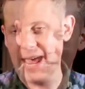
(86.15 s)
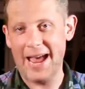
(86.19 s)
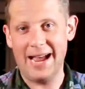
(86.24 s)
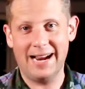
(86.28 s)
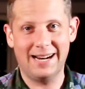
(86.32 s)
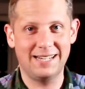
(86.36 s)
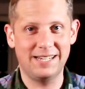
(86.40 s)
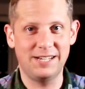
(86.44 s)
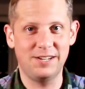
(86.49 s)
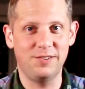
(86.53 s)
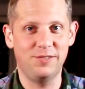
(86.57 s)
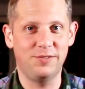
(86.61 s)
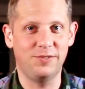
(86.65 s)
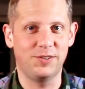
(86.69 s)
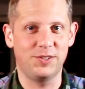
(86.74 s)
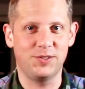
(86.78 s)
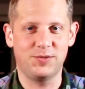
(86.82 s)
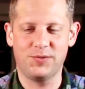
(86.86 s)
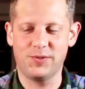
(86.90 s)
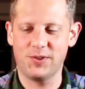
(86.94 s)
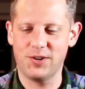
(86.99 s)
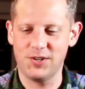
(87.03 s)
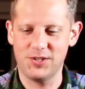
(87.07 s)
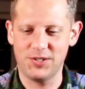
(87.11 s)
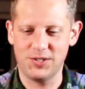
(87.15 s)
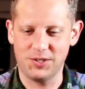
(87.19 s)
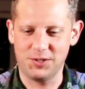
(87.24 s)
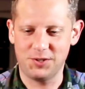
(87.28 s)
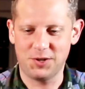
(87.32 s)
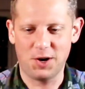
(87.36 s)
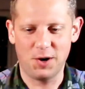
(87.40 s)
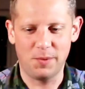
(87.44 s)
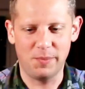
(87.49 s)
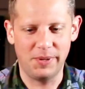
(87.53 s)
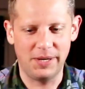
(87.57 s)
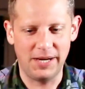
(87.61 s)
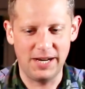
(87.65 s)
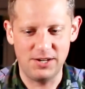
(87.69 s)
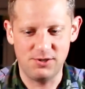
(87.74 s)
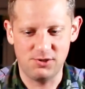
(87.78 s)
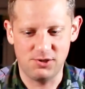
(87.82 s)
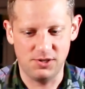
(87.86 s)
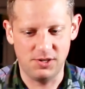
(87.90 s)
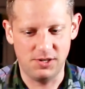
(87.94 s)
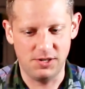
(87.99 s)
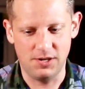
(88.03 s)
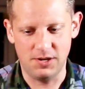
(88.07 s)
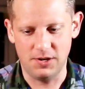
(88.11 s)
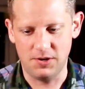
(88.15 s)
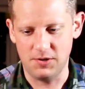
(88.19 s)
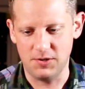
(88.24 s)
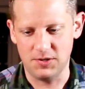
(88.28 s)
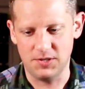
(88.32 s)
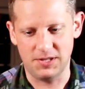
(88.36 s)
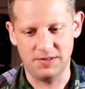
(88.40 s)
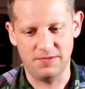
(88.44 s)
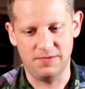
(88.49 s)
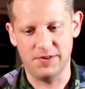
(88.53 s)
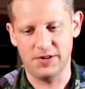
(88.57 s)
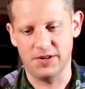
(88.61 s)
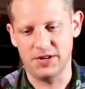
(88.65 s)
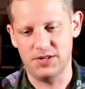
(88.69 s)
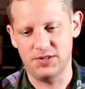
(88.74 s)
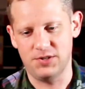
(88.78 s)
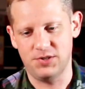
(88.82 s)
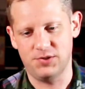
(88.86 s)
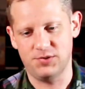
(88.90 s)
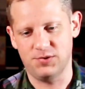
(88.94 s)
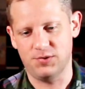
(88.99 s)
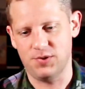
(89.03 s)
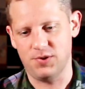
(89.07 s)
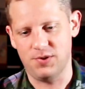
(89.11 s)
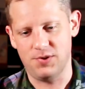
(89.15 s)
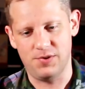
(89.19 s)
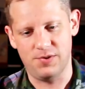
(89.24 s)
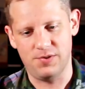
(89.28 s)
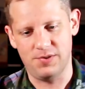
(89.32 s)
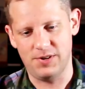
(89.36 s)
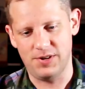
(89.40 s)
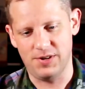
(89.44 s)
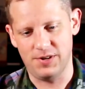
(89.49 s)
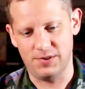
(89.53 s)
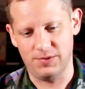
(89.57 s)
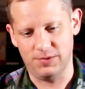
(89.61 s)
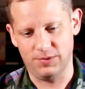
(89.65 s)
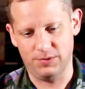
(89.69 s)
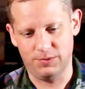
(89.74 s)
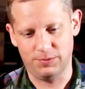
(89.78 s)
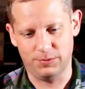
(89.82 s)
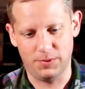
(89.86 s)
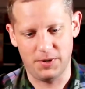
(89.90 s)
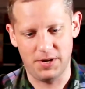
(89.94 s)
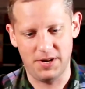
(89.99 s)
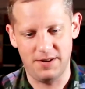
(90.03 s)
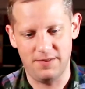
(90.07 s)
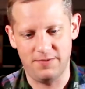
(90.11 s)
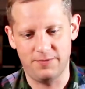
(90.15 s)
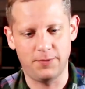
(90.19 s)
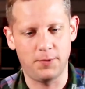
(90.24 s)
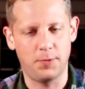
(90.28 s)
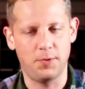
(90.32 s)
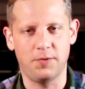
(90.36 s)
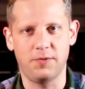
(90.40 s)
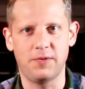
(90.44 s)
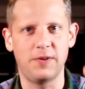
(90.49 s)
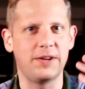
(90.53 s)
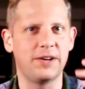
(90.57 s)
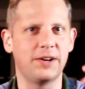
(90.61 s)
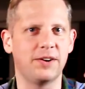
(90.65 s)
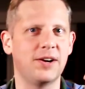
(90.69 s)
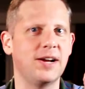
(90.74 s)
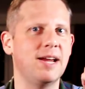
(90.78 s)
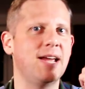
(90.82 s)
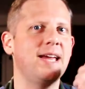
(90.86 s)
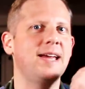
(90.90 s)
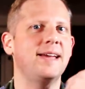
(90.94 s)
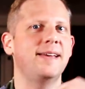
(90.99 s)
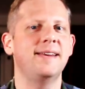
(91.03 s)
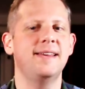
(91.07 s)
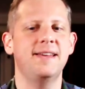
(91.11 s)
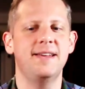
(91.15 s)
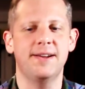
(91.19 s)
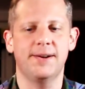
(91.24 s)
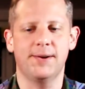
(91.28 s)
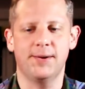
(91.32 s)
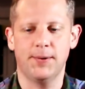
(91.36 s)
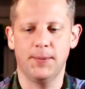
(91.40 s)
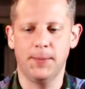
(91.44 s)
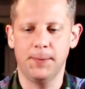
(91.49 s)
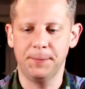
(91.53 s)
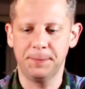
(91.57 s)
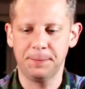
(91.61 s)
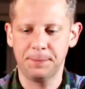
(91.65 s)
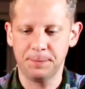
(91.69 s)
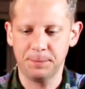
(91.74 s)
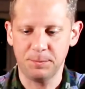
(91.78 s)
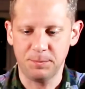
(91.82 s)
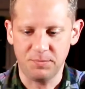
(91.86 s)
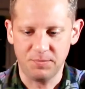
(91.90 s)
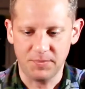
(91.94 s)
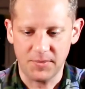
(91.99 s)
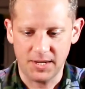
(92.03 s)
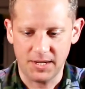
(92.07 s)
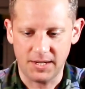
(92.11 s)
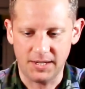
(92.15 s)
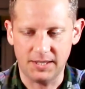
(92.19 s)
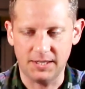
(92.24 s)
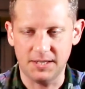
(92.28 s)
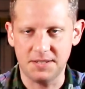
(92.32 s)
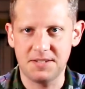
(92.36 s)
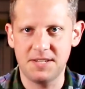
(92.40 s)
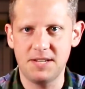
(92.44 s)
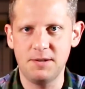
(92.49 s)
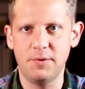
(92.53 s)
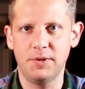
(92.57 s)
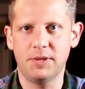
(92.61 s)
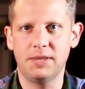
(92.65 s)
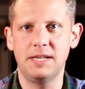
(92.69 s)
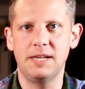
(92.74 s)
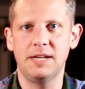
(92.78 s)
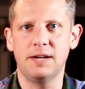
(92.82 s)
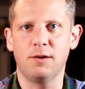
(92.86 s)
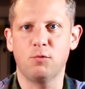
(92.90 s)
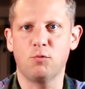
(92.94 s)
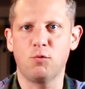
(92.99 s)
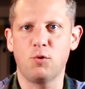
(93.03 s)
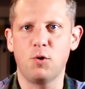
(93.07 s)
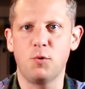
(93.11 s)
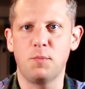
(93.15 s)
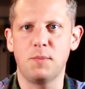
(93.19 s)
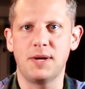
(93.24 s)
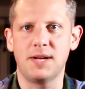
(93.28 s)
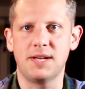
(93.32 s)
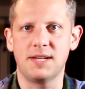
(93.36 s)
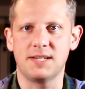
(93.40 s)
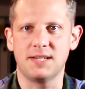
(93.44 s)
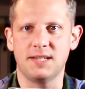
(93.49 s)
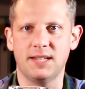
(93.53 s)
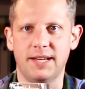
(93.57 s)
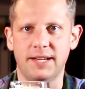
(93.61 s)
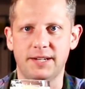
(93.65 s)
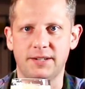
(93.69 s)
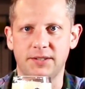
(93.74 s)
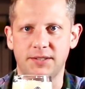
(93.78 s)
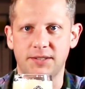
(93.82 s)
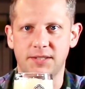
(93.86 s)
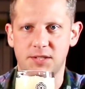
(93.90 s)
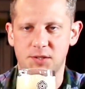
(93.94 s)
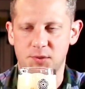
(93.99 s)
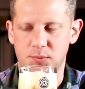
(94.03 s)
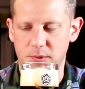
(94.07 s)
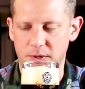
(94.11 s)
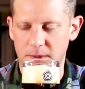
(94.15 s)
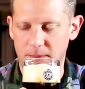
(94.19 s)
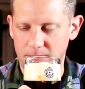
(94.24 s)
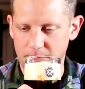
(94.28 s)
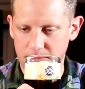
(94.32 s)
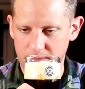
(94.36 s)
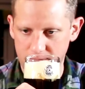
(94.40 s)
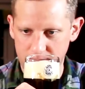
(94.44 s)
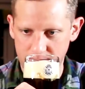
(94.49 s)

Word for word: active as far as the carbonation goes. A very strong, 3-4 finger head here. Let's see what the aroma is like on this one.